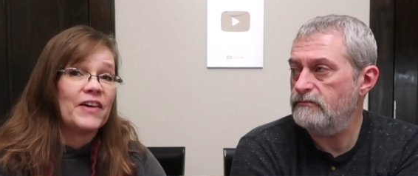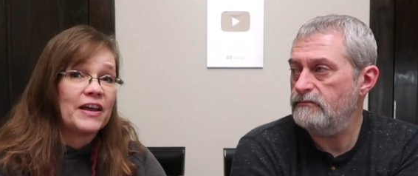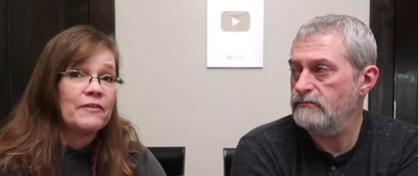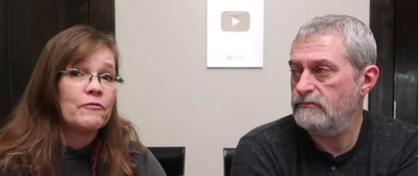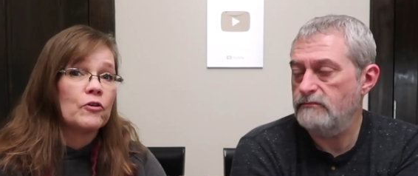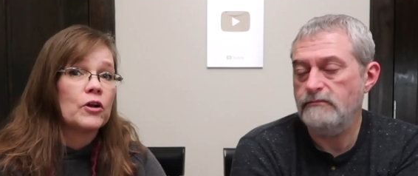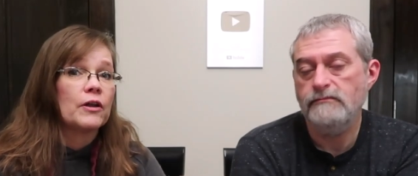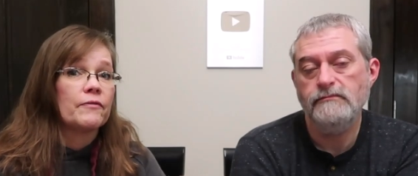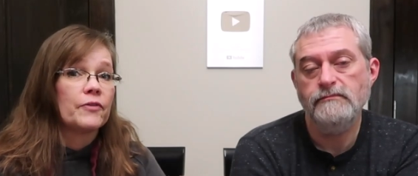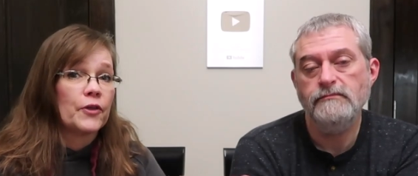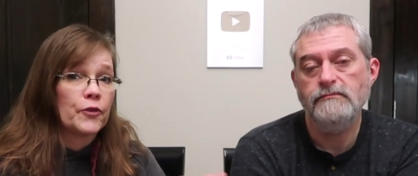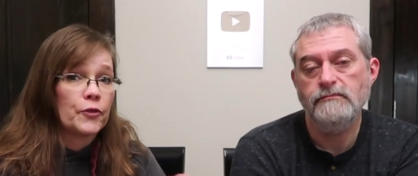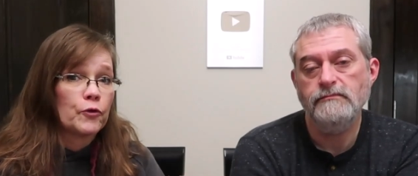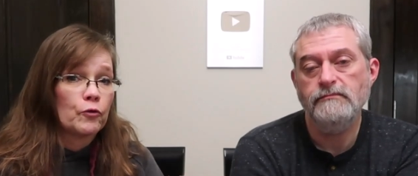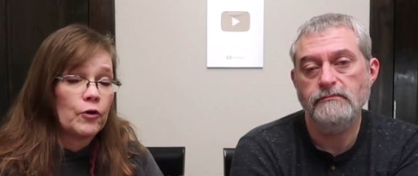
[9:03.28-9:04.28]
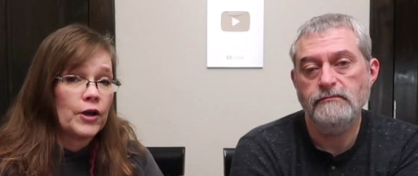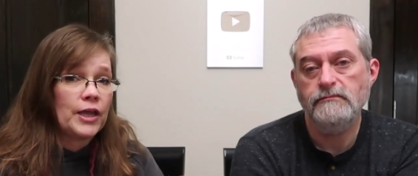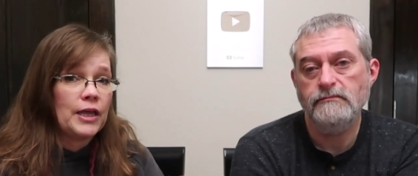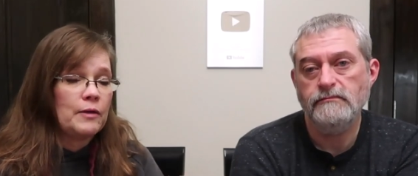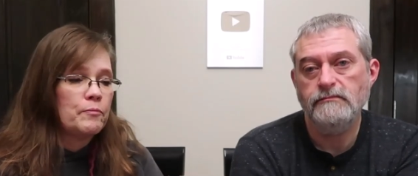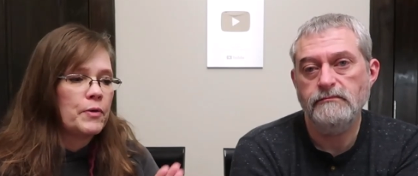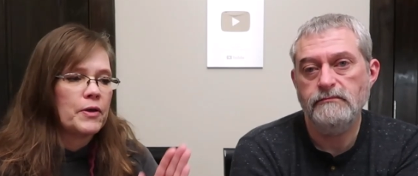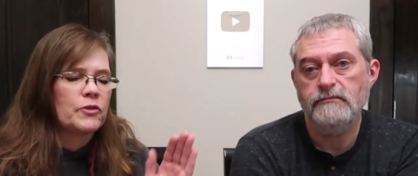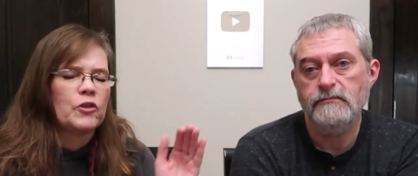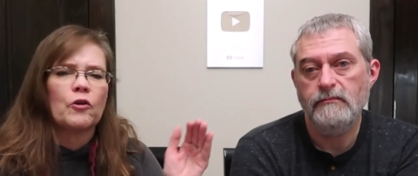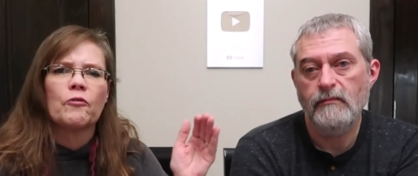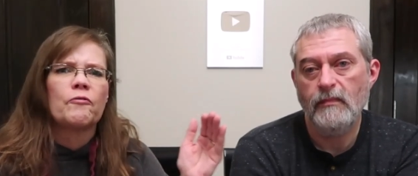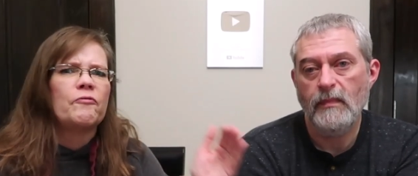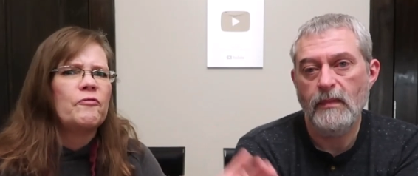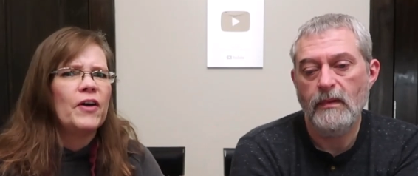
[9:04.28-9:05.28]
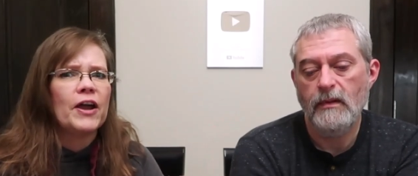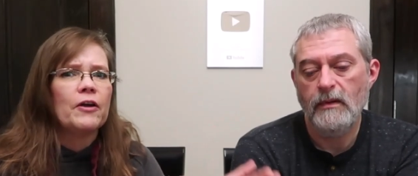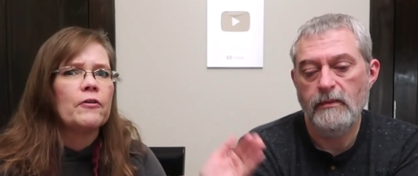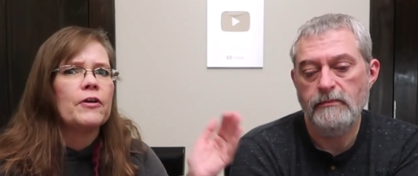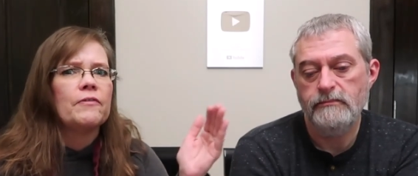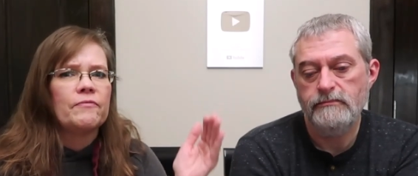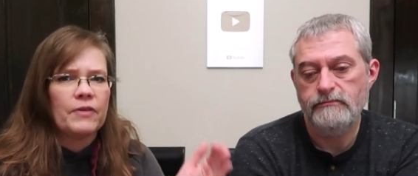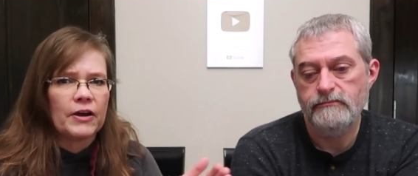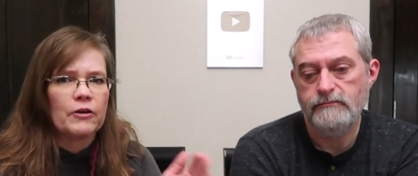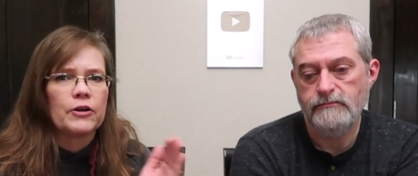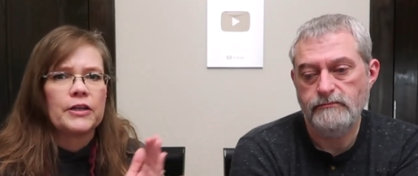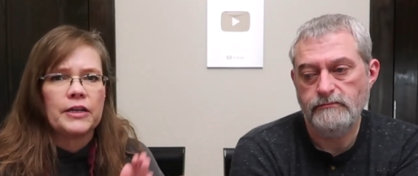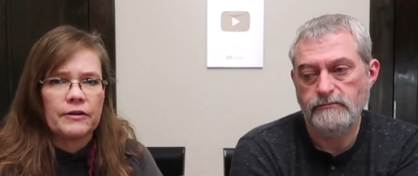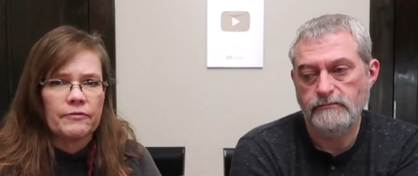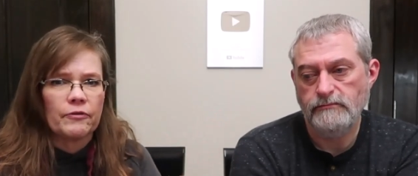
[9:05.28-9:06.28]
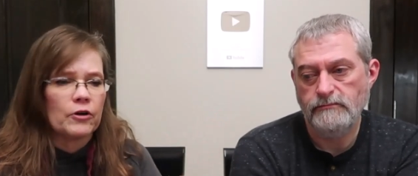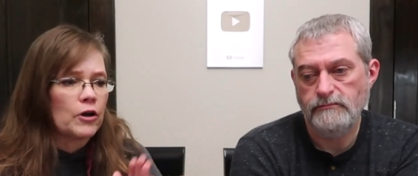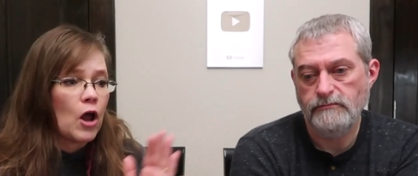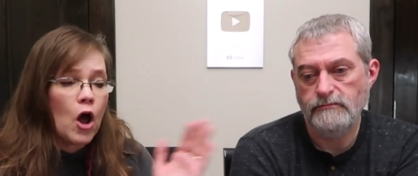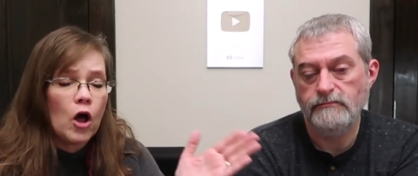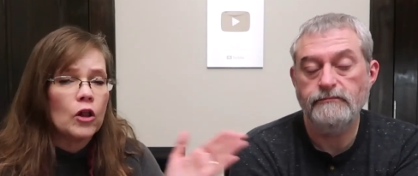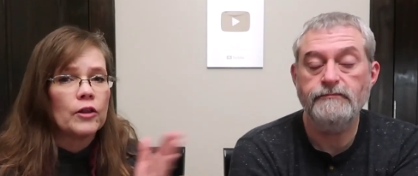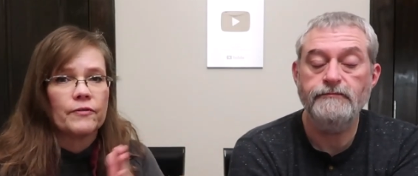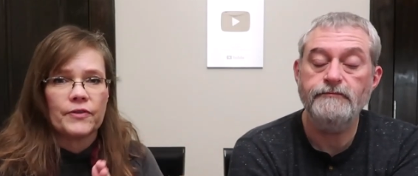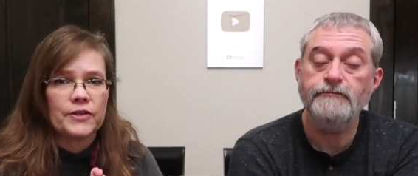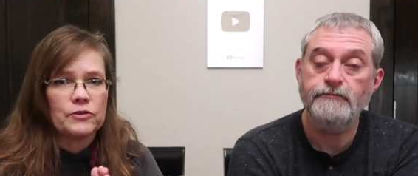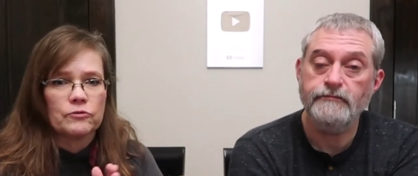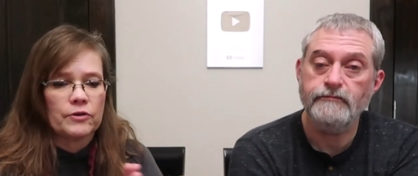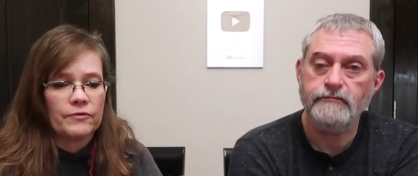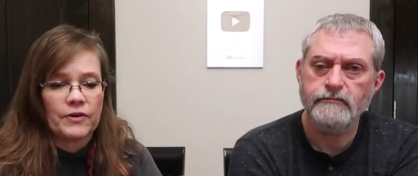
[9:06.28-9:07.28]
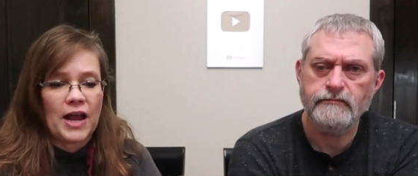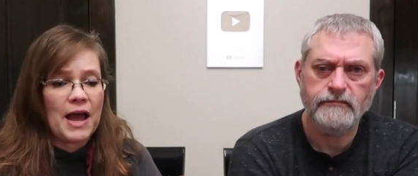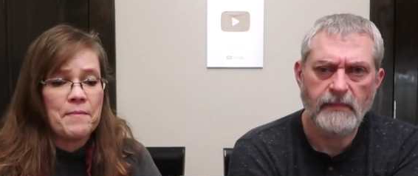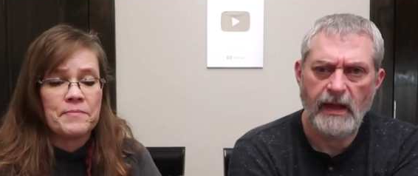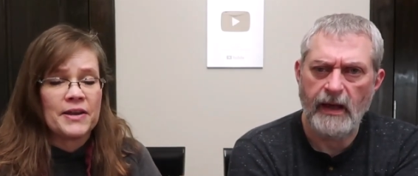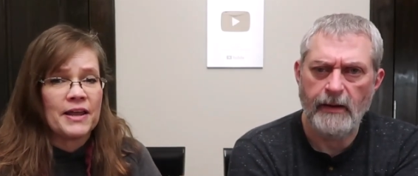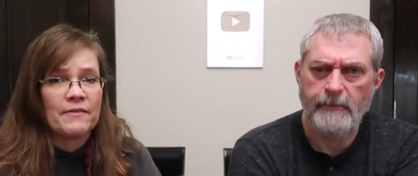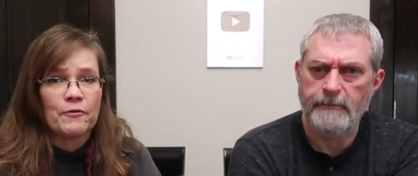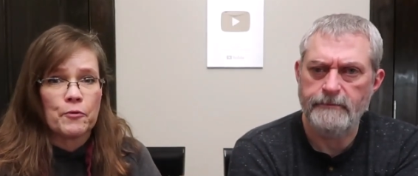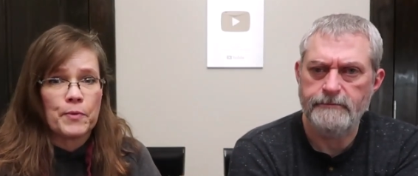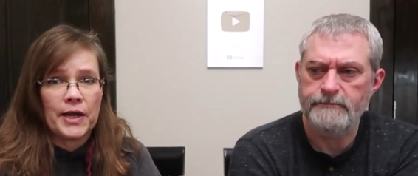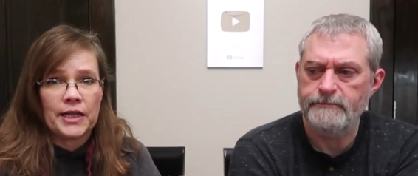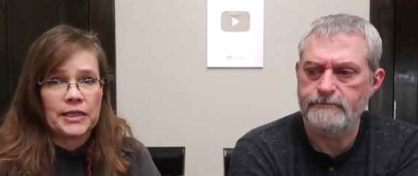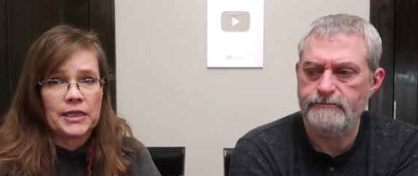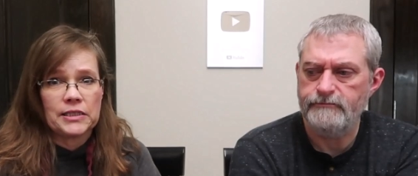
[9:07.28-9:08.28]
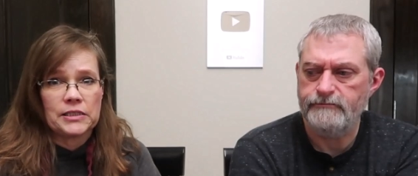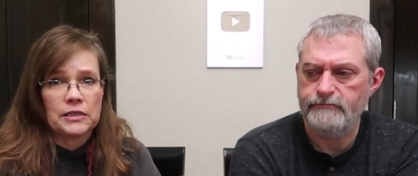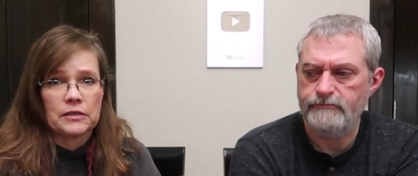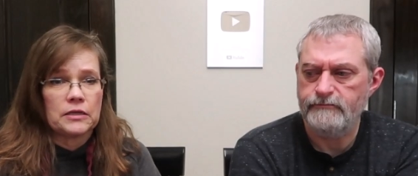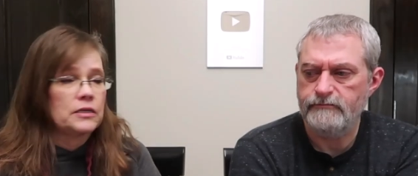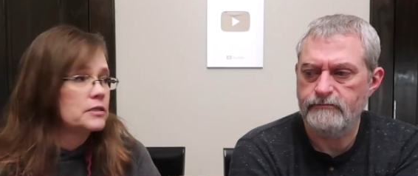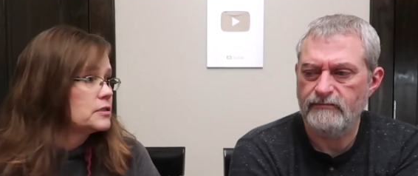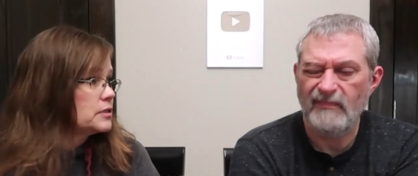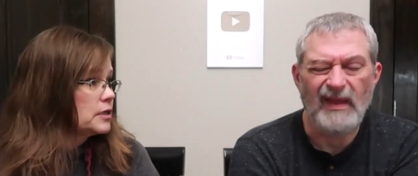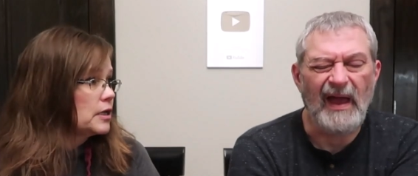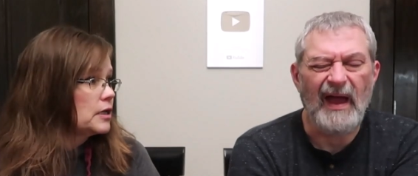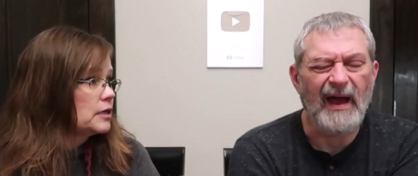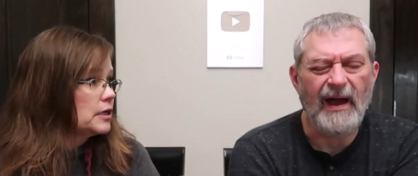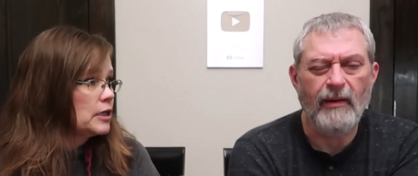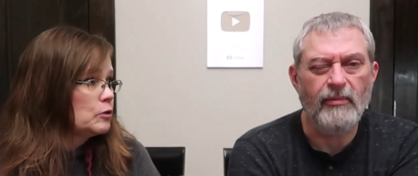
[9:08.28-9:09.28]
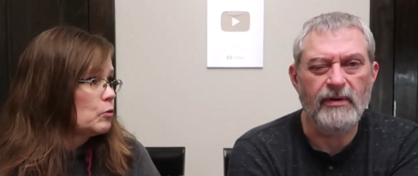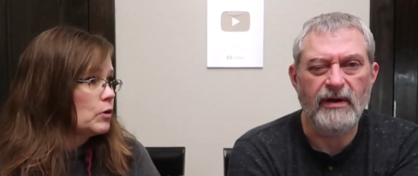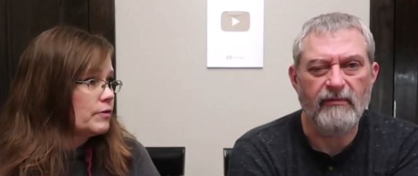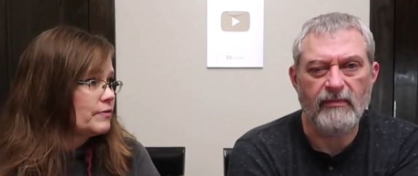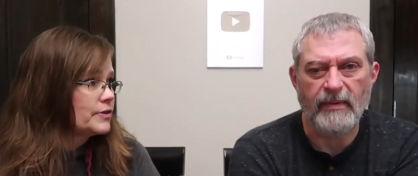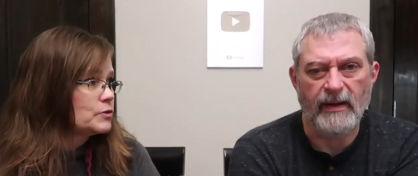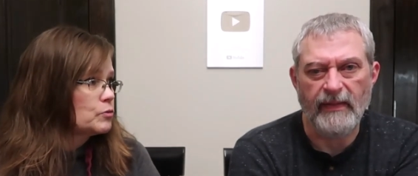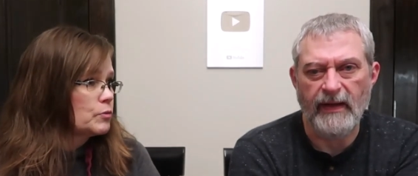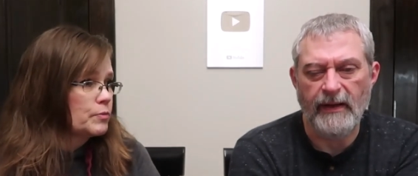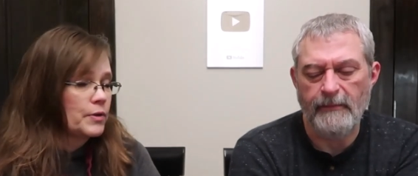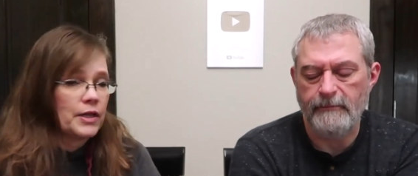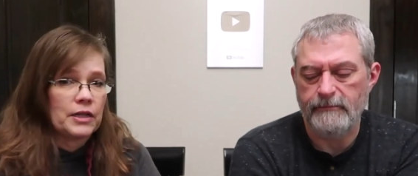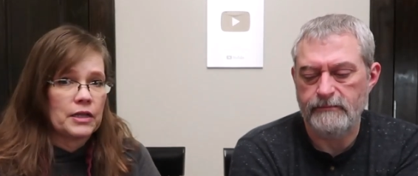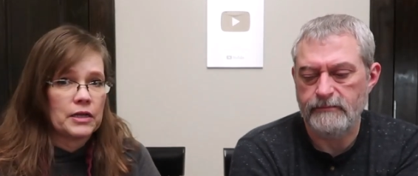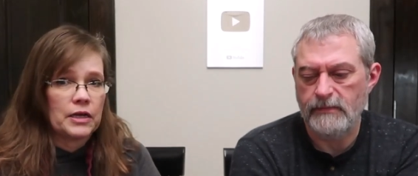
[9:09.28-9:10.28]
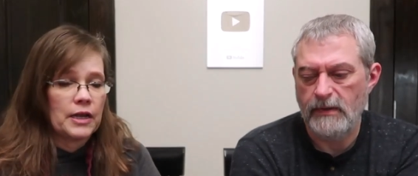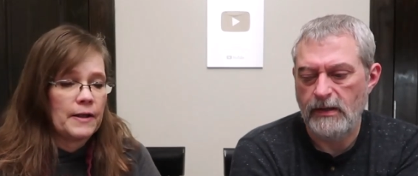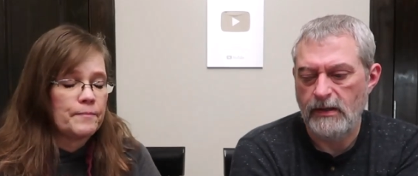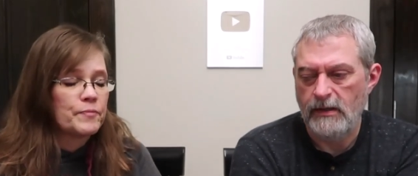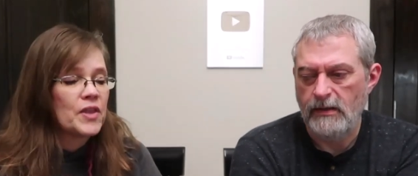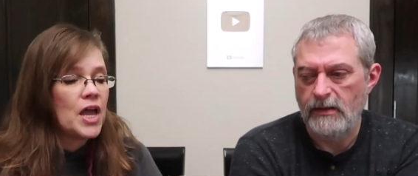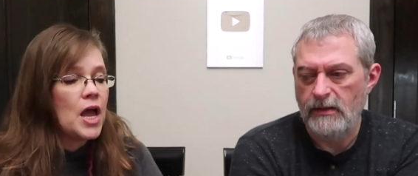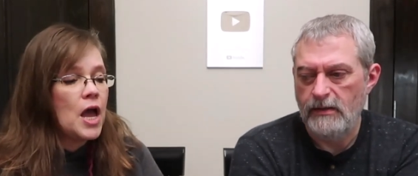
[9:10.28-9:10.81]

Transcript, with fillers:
Speaker 1: favorite of the three, but they're very, very different. All of these are different. I'm yeah. never buying that Sunkist again. Yeah, Neither one of us would buy that again.